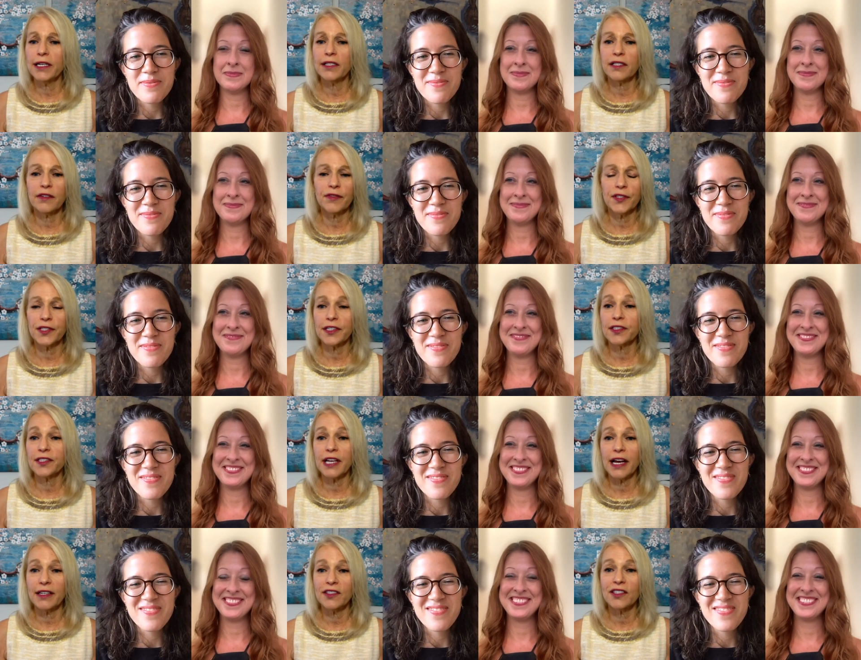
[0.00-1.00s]
Speaker 1: place of
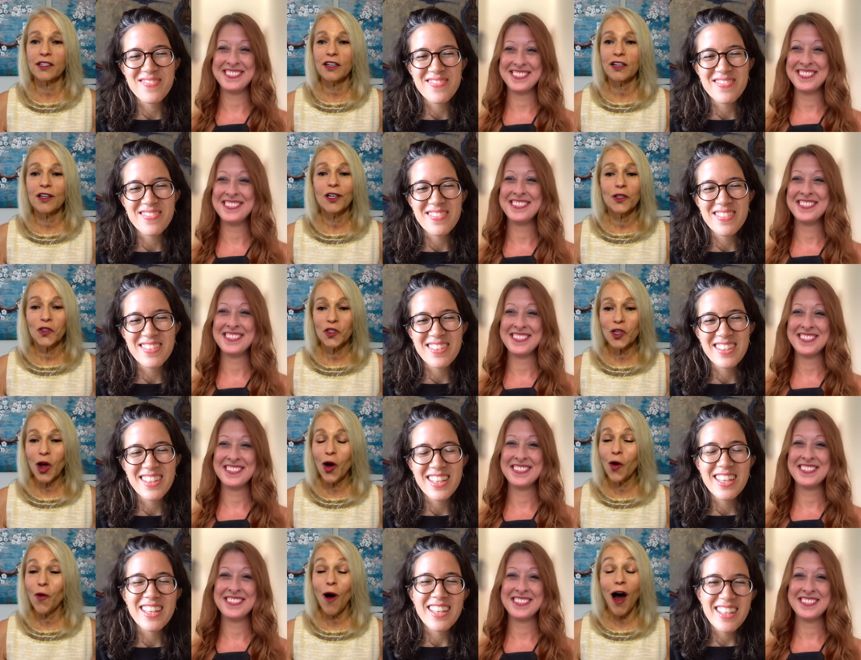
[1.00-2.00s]
success
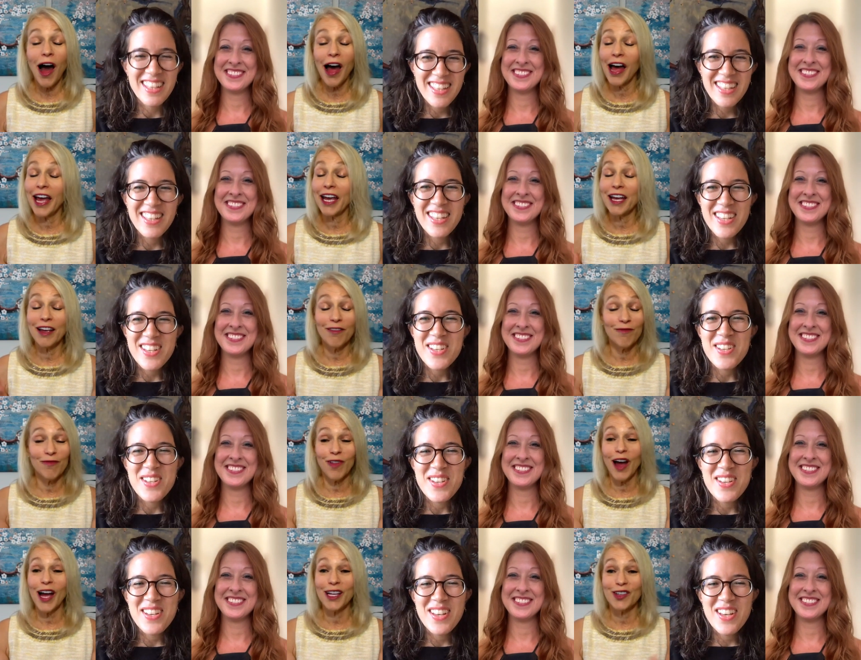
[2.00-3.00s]
so i
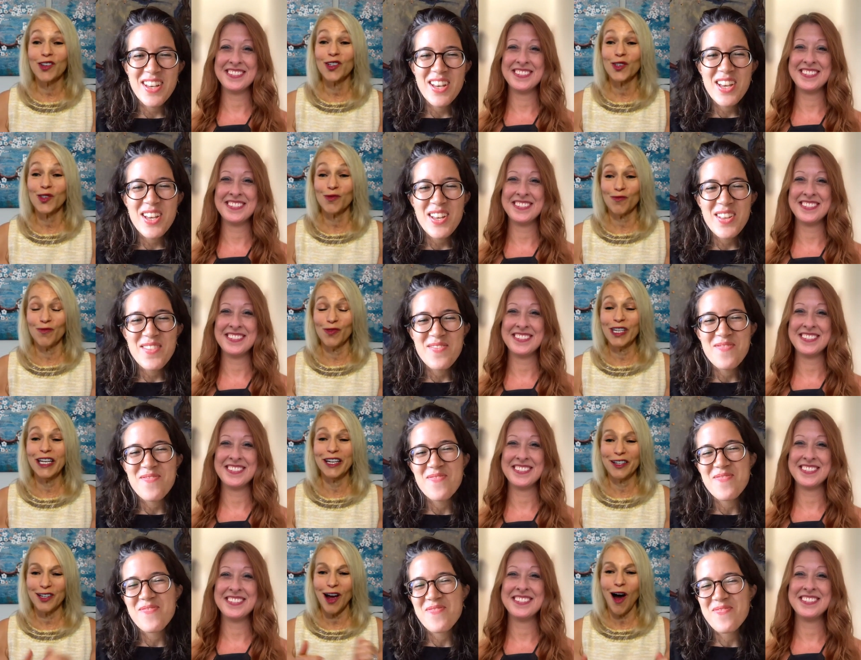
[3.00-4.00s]
I just
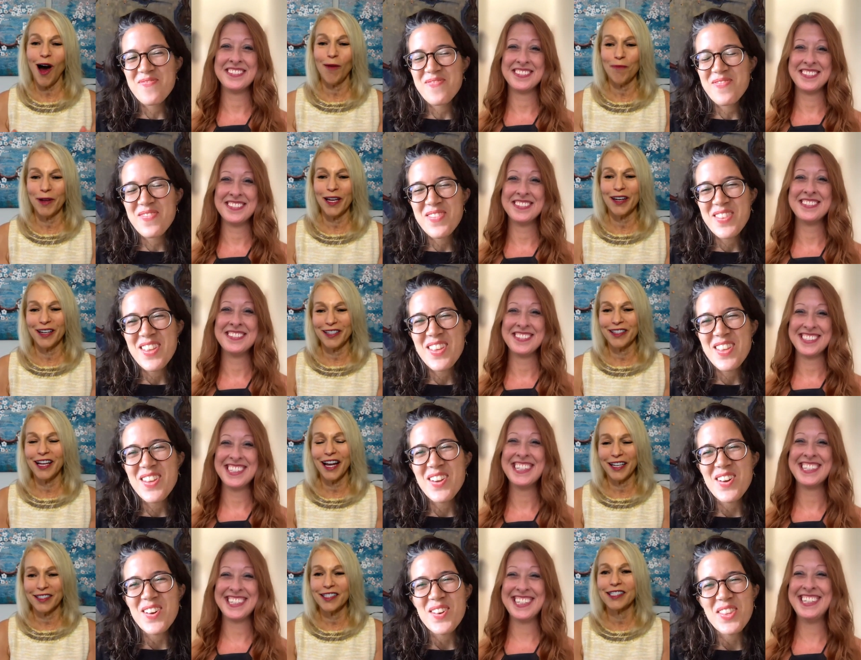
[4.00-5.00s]
needed to hop in and,
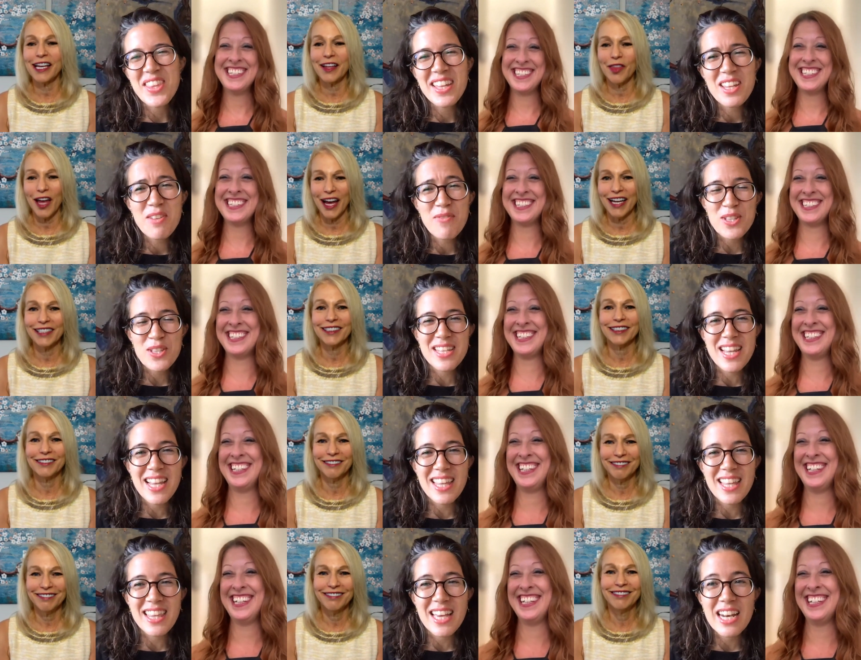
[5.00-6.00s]
and say
Speaker 2: that.
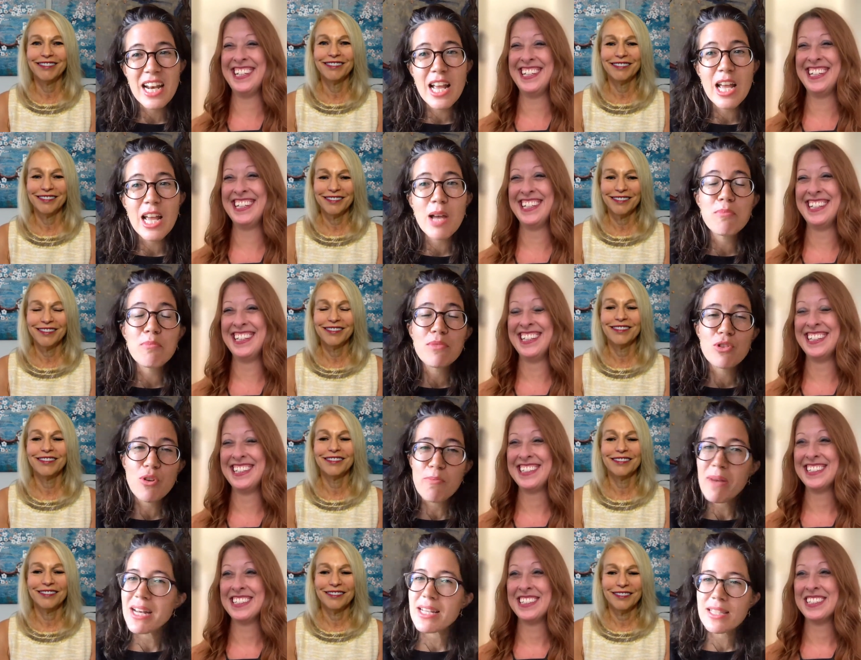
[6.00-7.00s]
Saying that. And I am
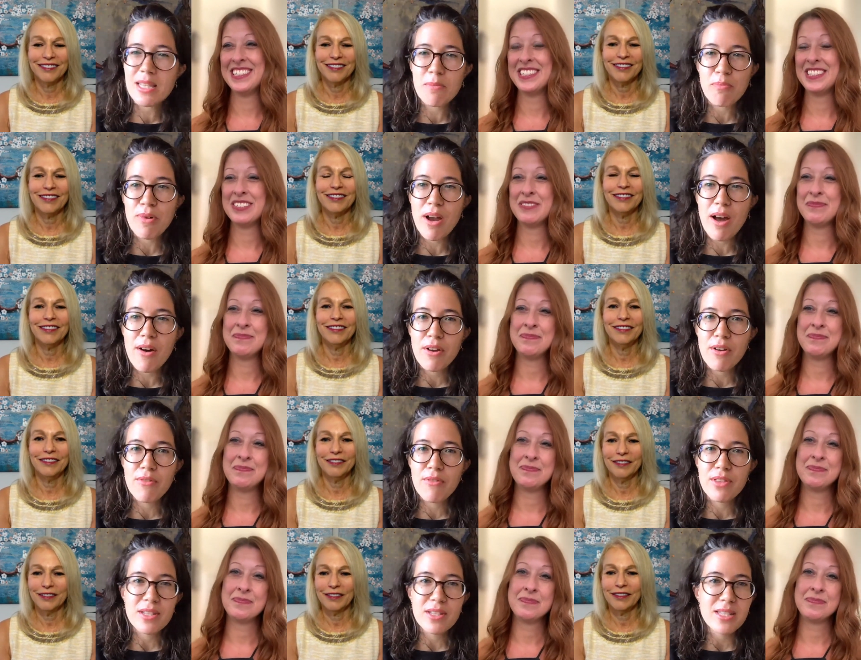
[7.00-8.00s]
tremendously proud
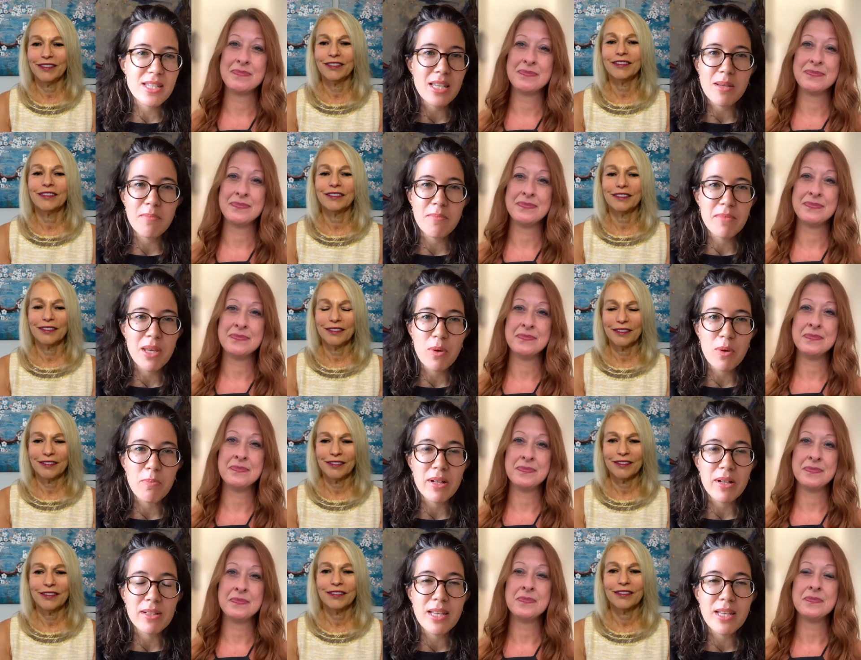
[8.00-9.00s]
of the team that we
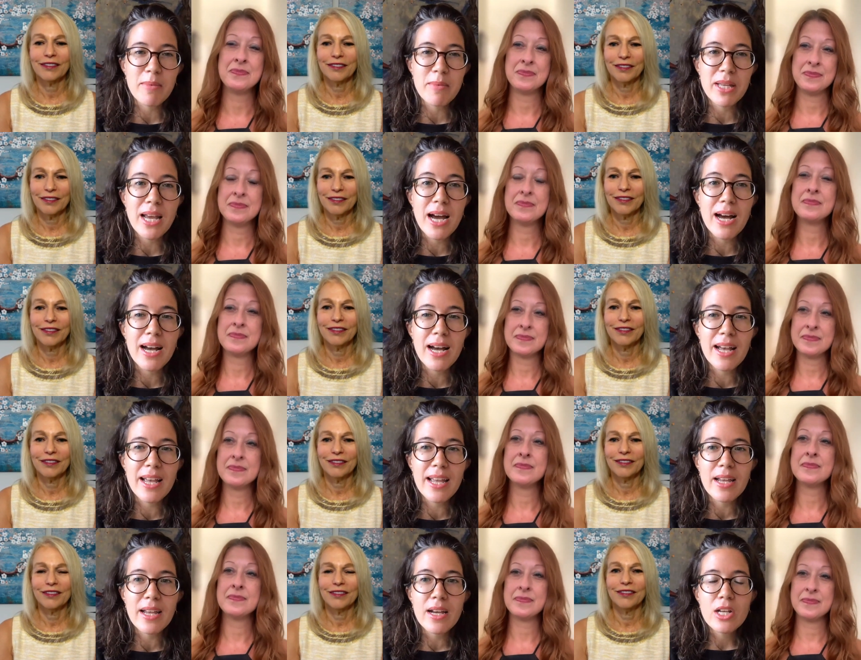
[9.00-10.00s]
built. I mean,
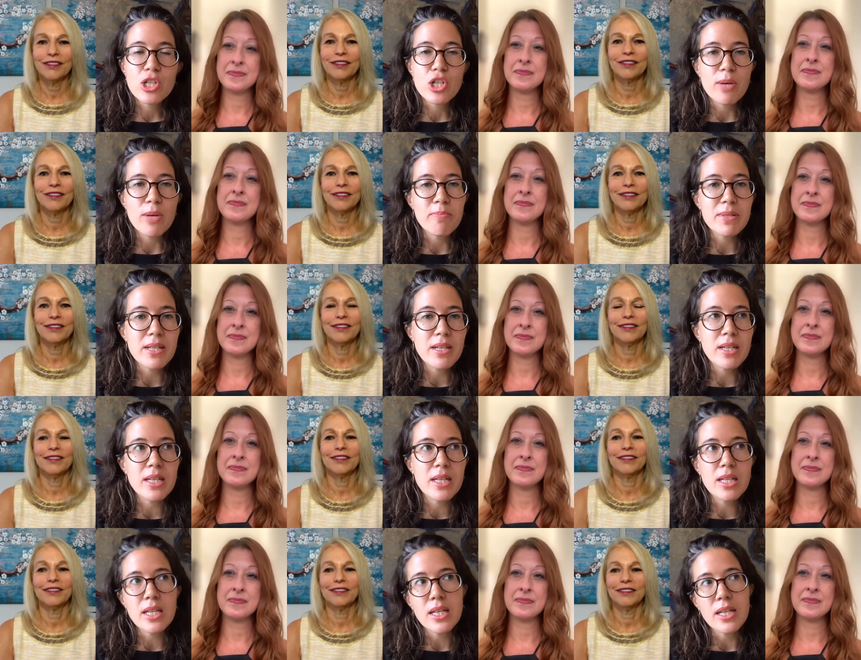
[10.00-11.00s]
I jumped
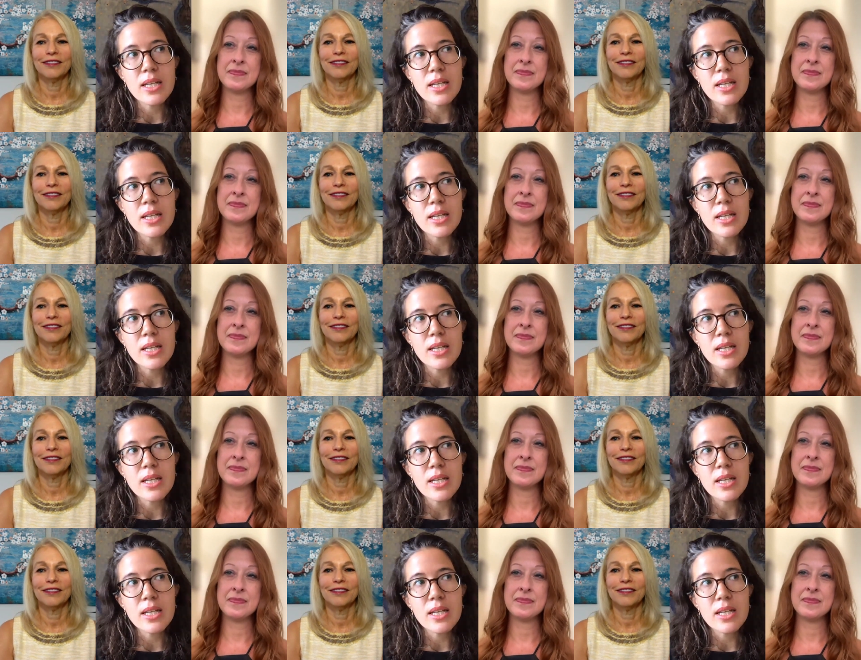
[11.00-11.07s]
in